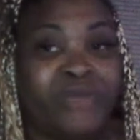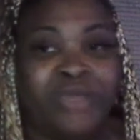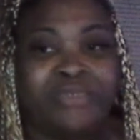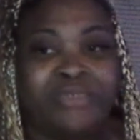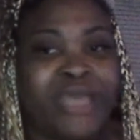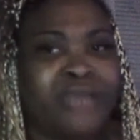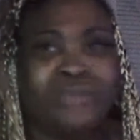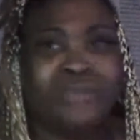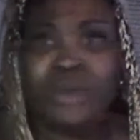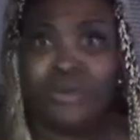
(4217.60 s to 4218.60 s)
that,
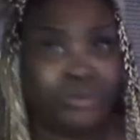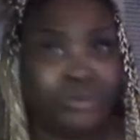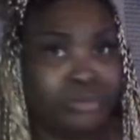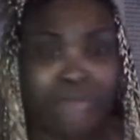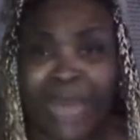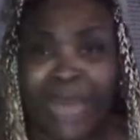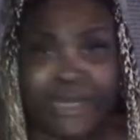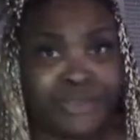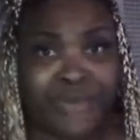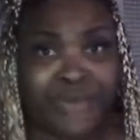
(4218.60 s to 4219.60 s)
no, I didn't
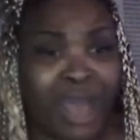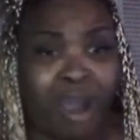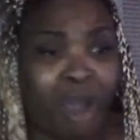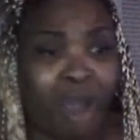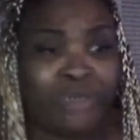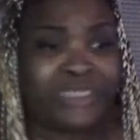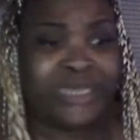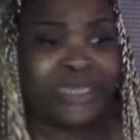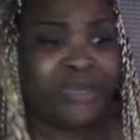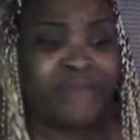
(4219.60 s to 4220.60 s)
do it. I only said
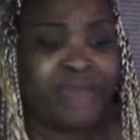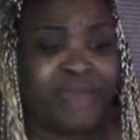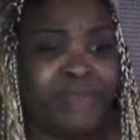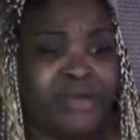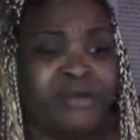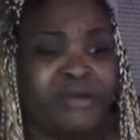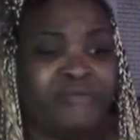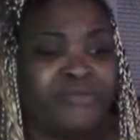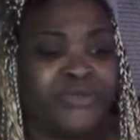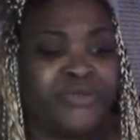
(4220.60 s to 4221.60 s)
he made me
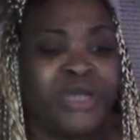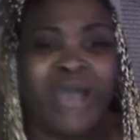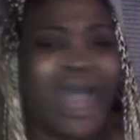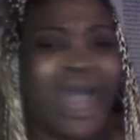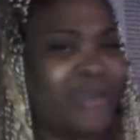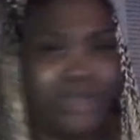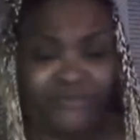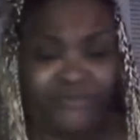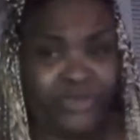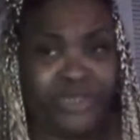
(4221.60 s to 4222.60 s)
uncomfortable. I never
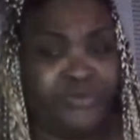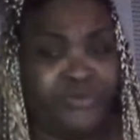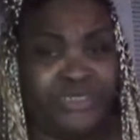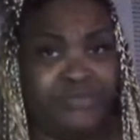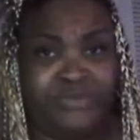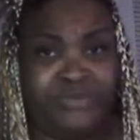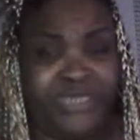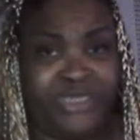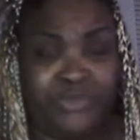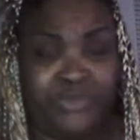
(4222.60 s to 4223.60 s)
accused him of
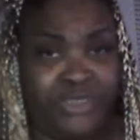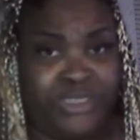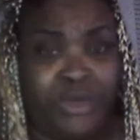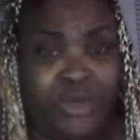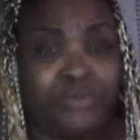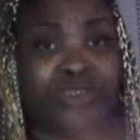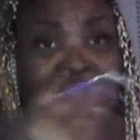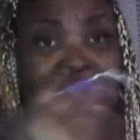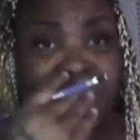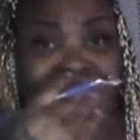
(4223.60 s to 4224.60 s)
sexual assault.
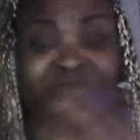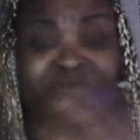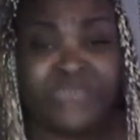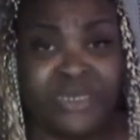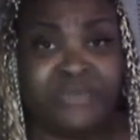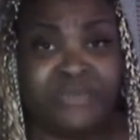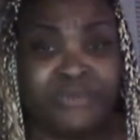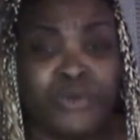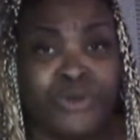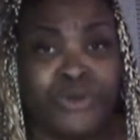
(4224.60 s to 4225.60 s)
Excuse me for saying the
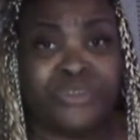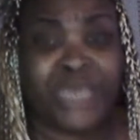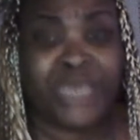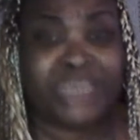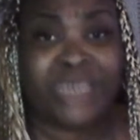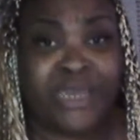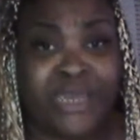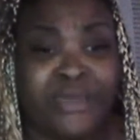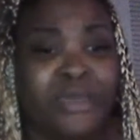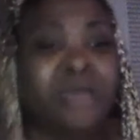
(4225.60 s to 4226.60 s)
words, S-A.
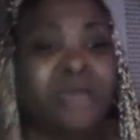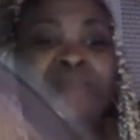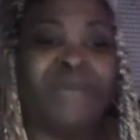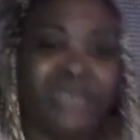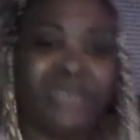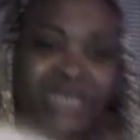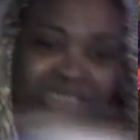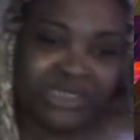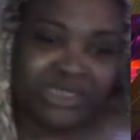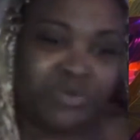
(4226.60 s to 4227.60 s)
But listen
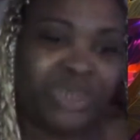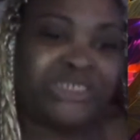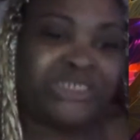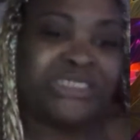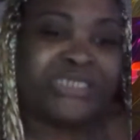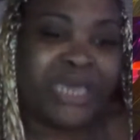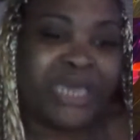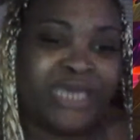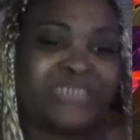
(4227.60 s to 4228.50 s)
to what she says